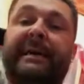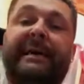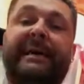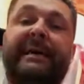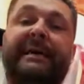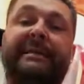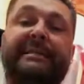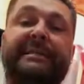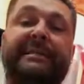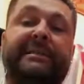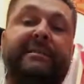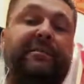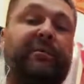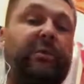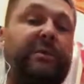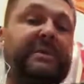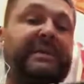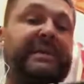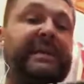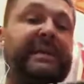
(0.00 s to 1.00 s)
And this is
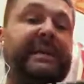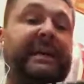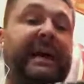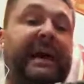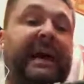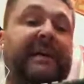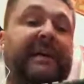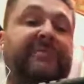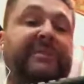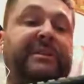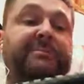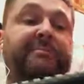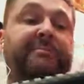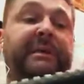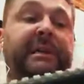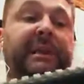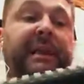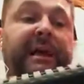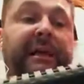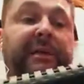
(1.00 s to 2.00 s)
a
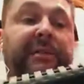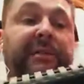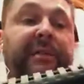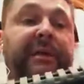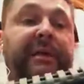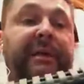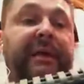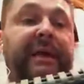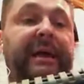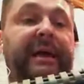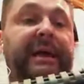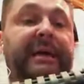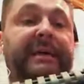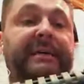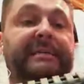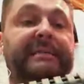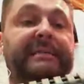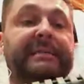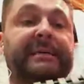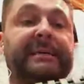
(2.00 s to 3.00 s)
14.5-inch mid-length.
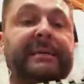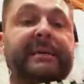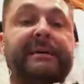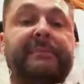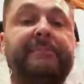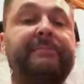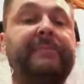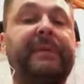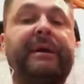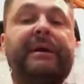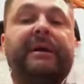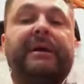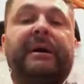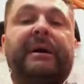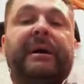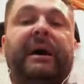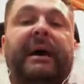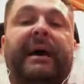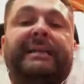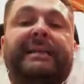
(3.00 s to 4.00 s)
And
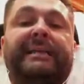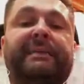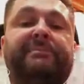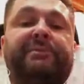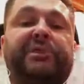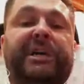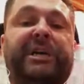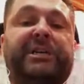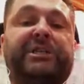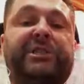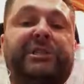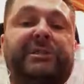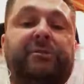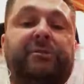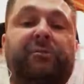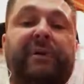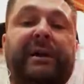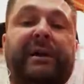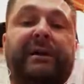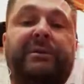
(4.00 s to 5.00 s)
I ended up changing the
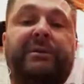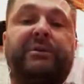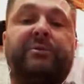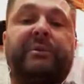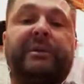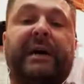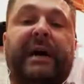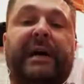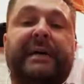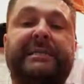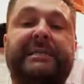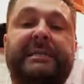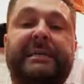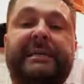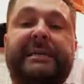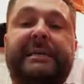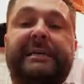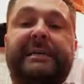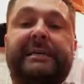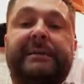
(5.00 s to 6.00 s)
rail to a
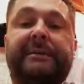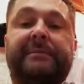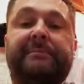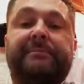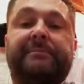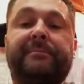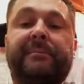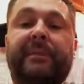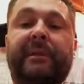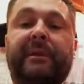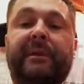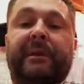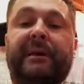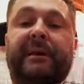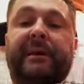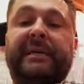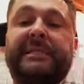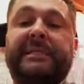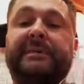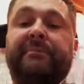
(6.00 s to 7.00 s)
Geisley
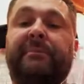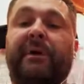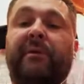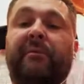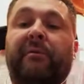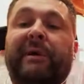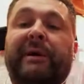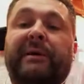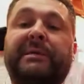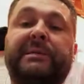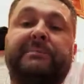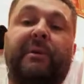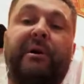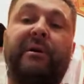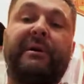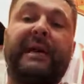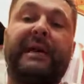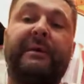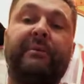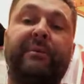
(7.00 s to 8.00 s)
SMR rail. It's a Mark
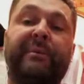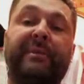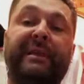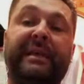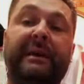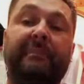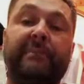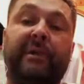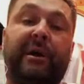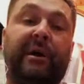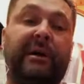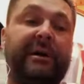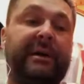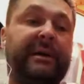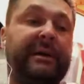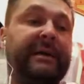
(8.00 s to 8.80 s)
8 with the M-Lock.